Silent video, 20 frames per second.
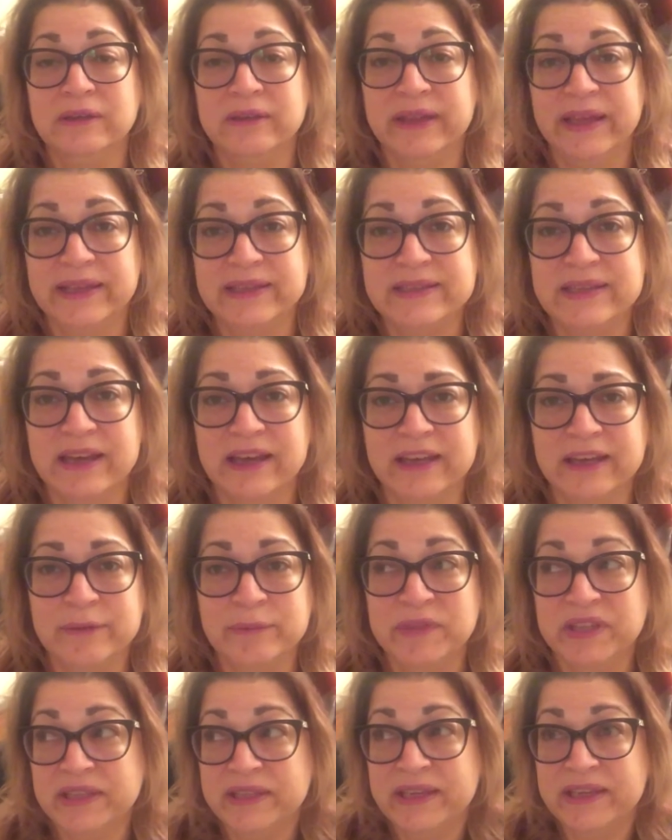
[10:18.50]
that
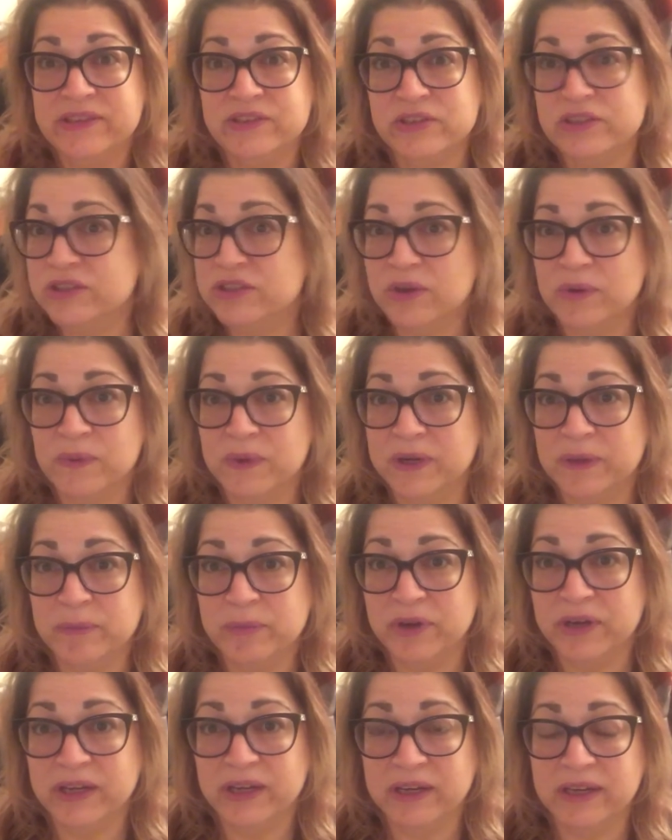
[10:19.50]
time, and they just don't want to
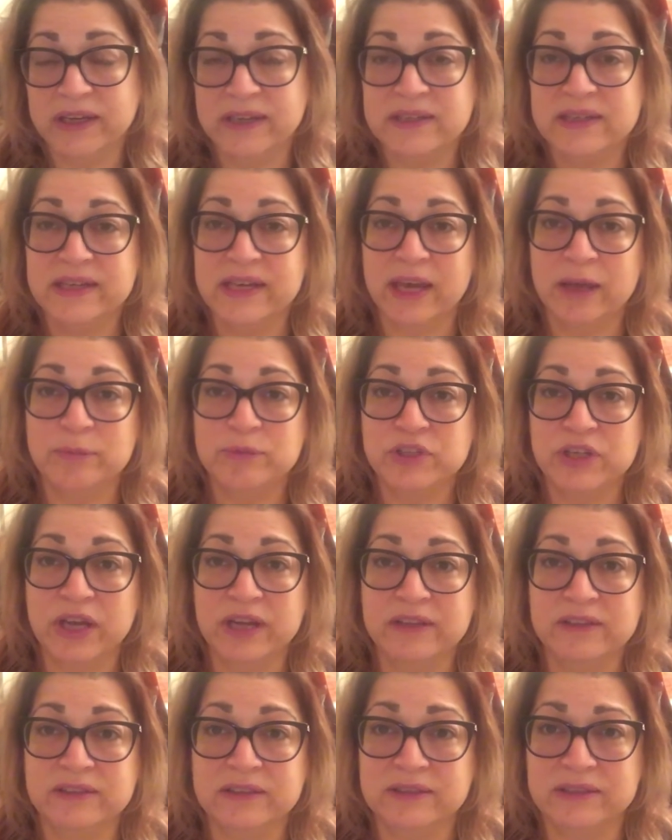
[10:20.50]
bring a handicapped
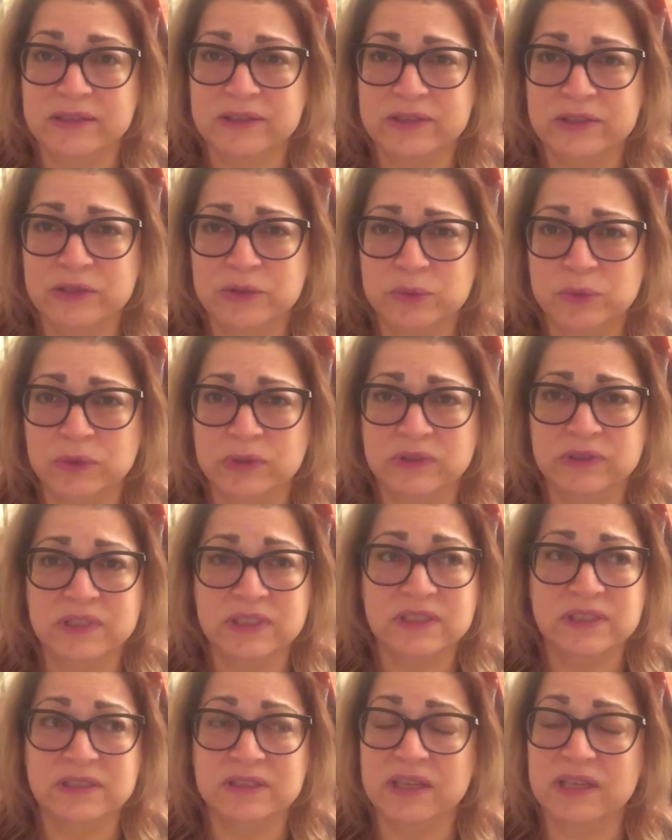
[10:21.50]
child into this world.
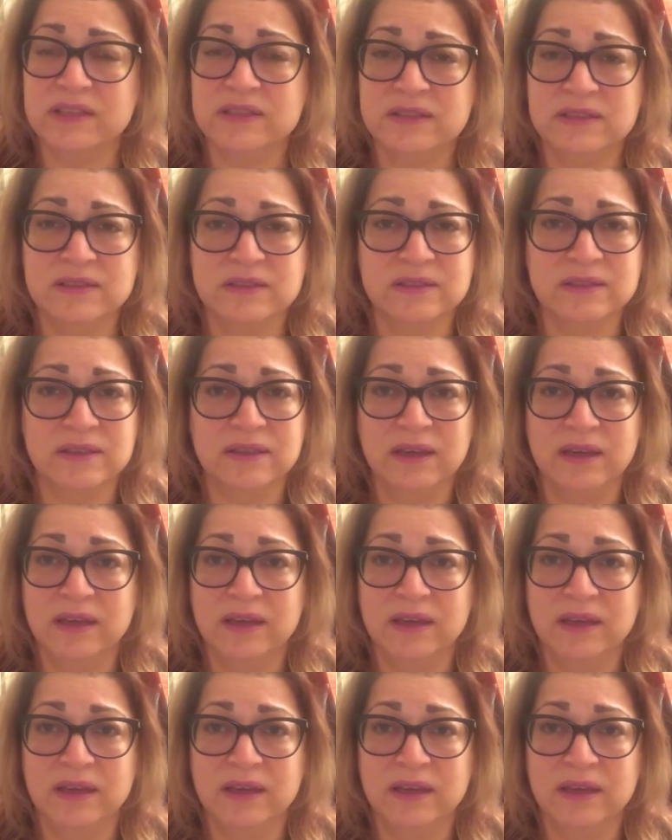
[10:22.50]
It's